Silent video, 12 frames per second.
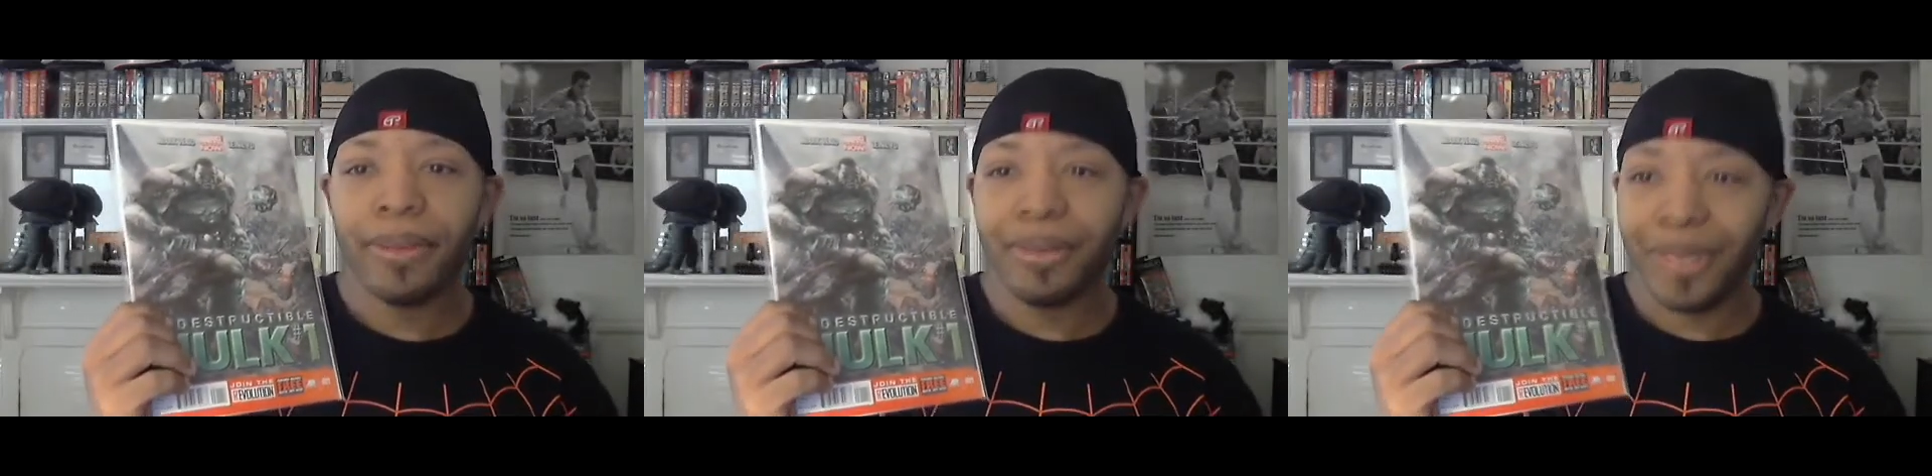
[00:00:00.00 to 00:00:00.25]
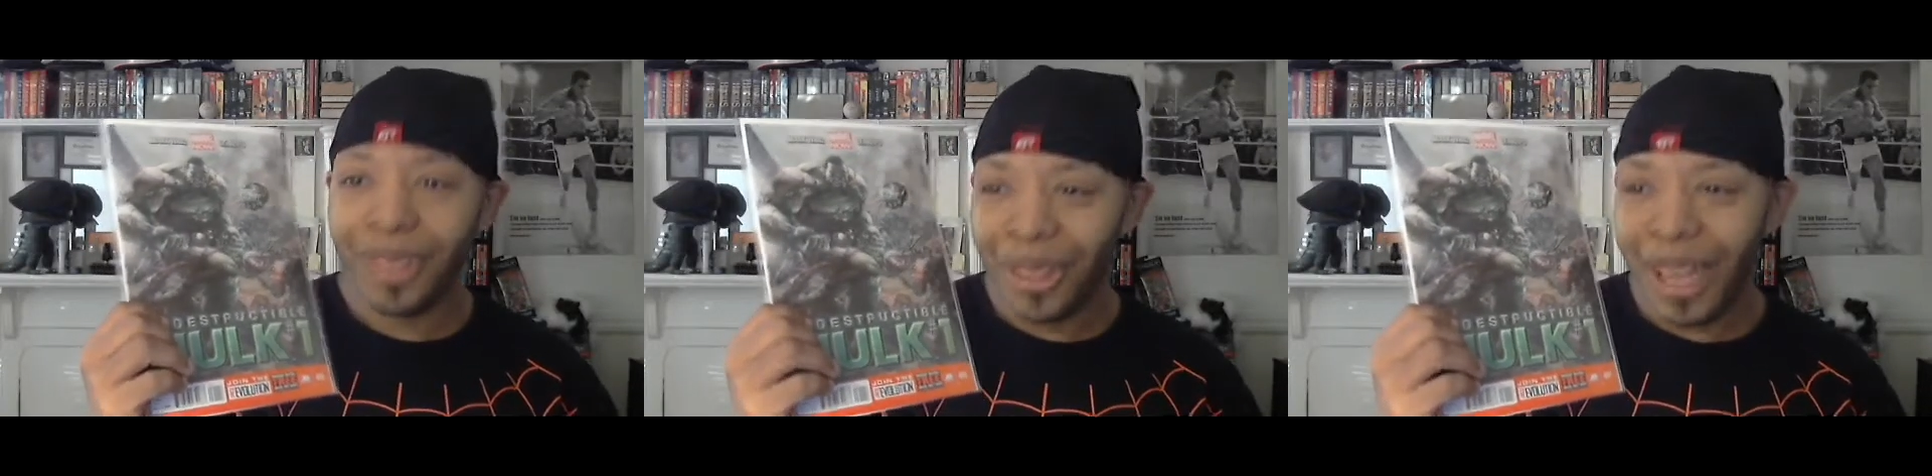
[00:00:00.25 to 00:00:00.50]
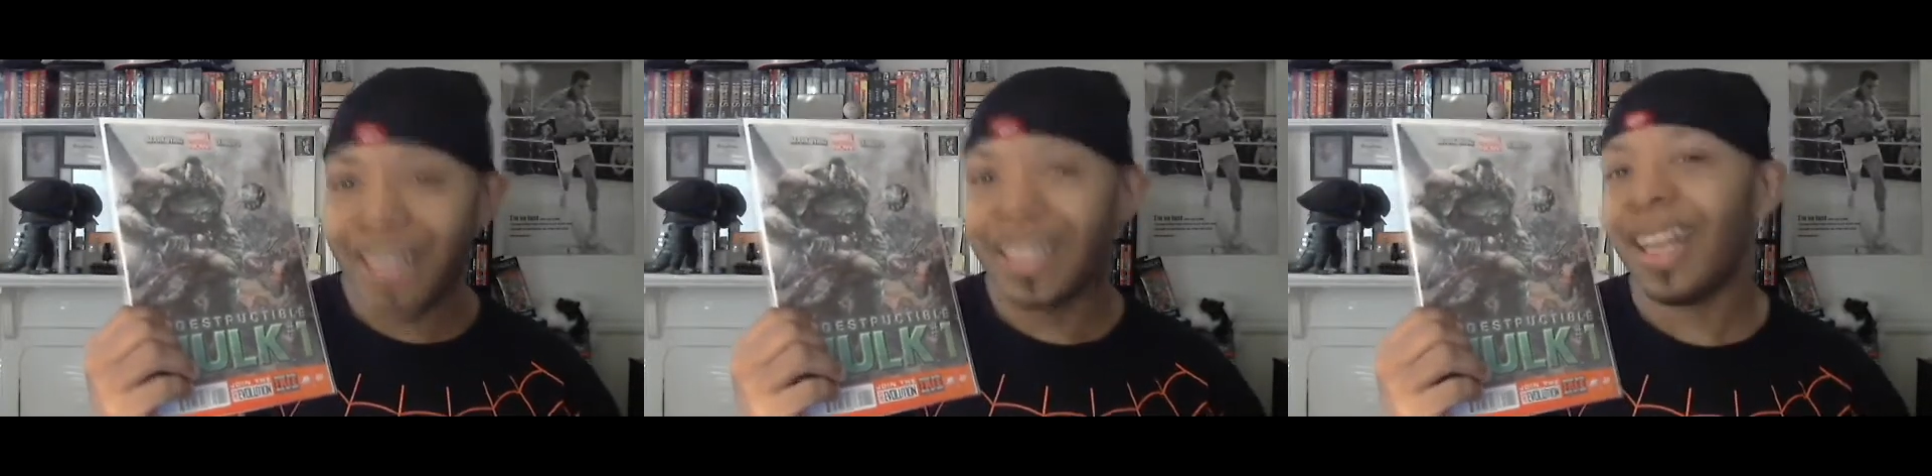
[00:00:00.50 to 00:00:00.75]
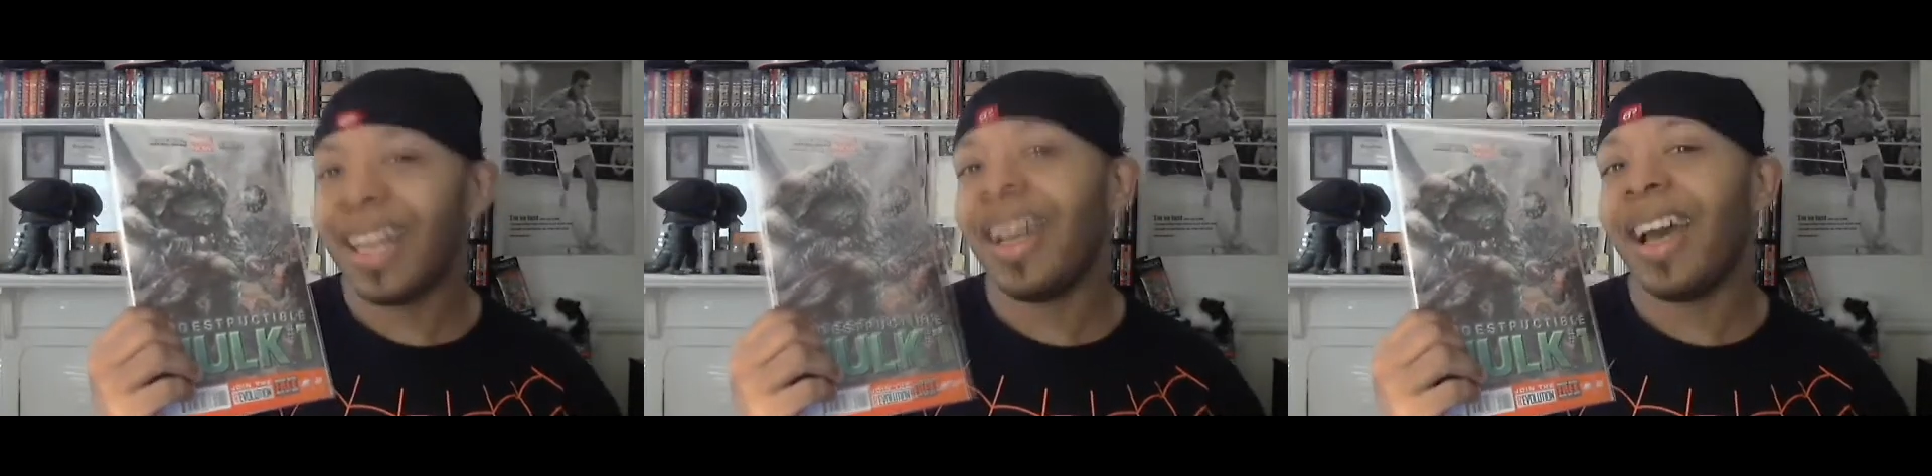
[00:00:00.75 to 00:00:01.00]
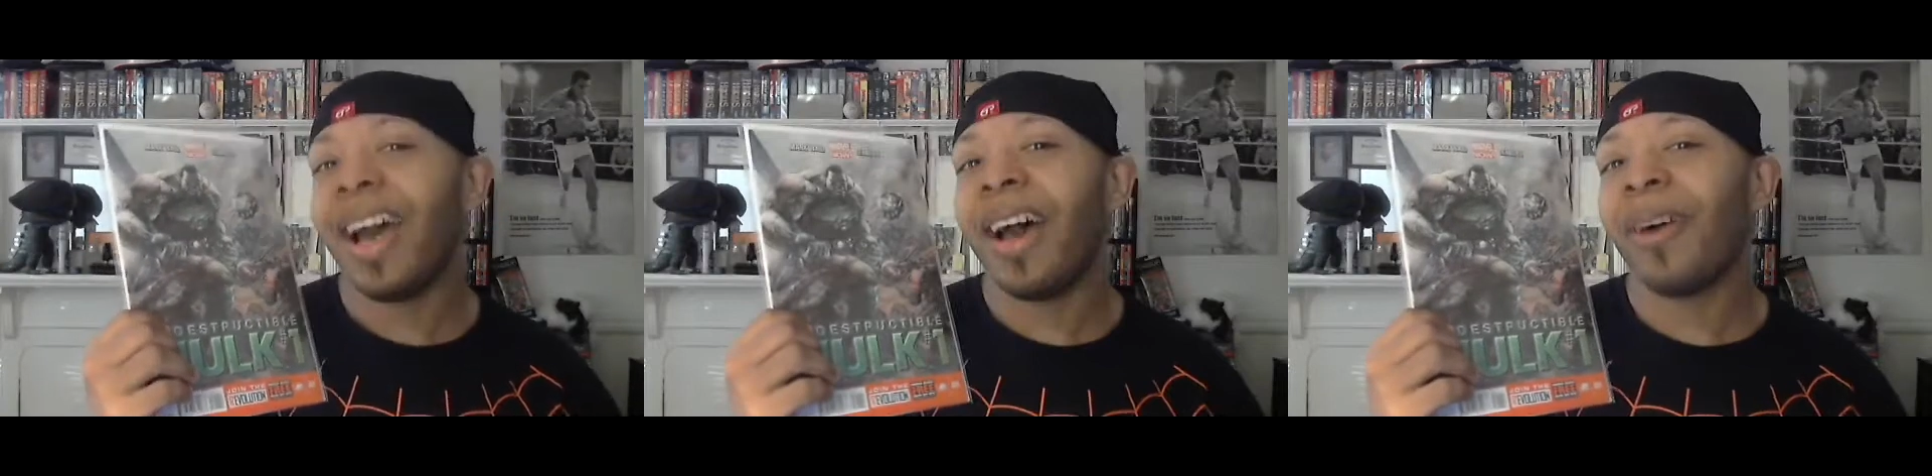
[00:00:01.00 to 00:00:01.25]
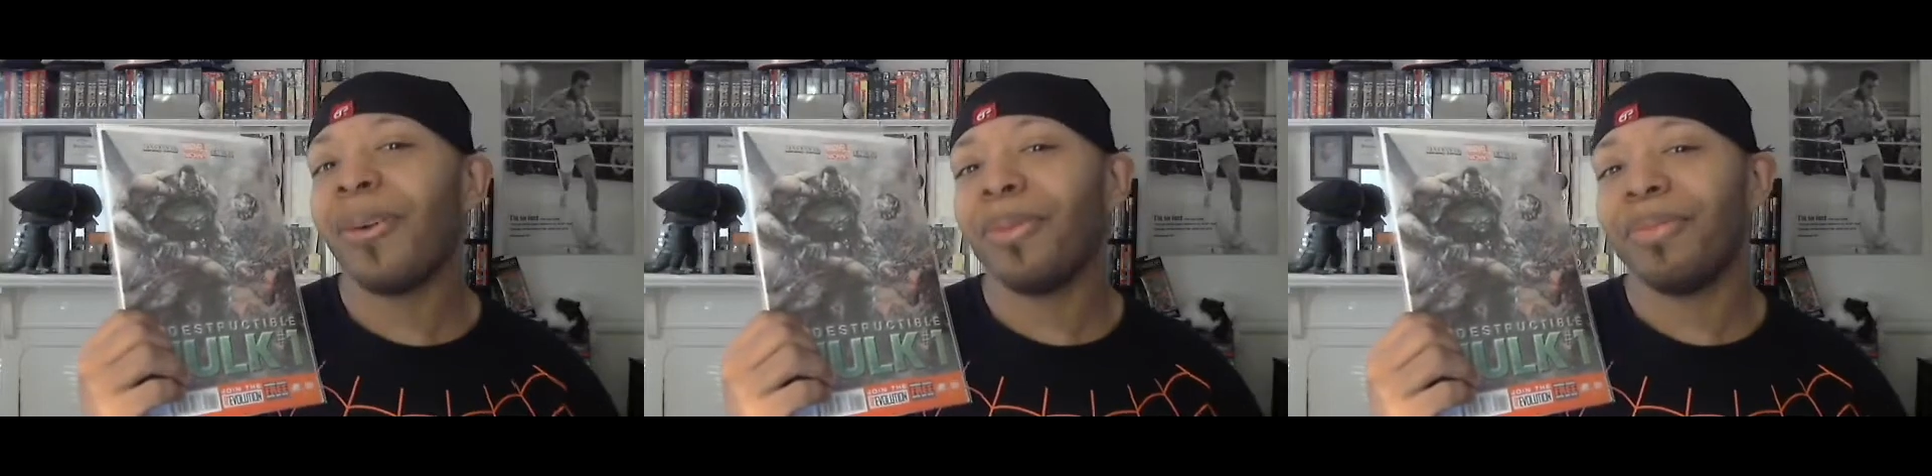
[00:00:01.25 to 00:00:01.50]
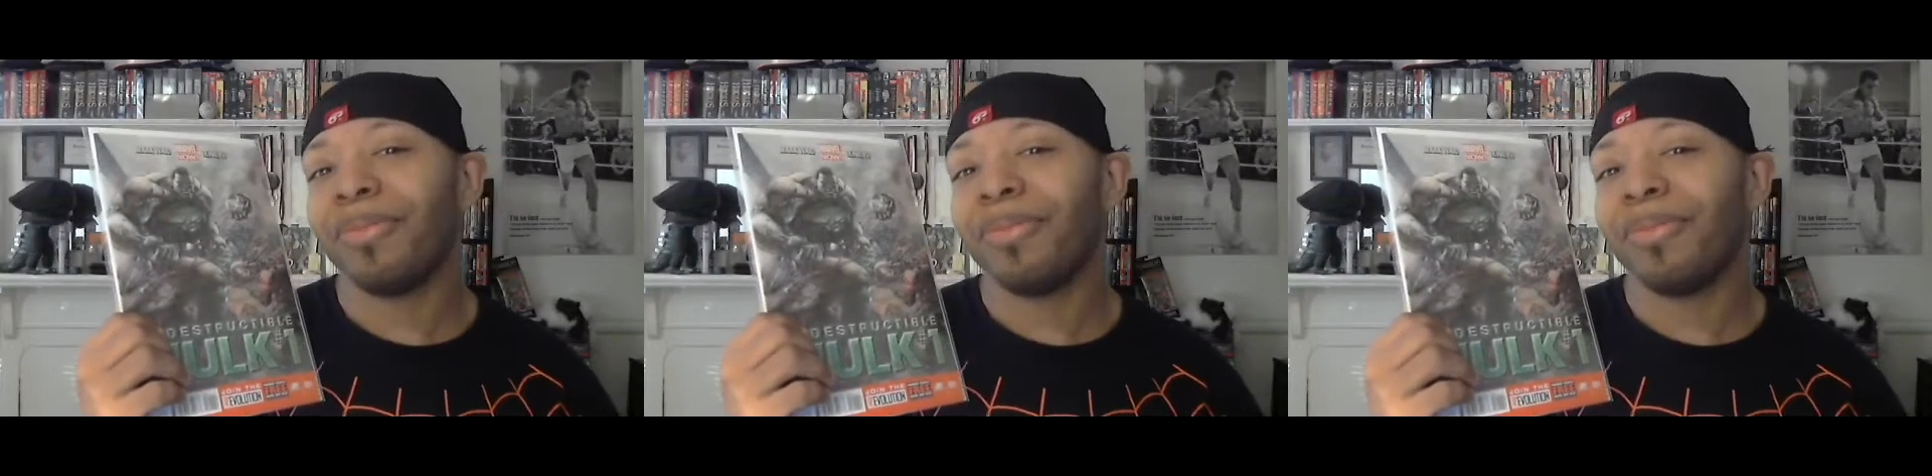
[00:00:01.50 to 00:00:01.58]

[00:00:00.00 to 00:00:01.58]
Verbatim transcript: So that's kind of how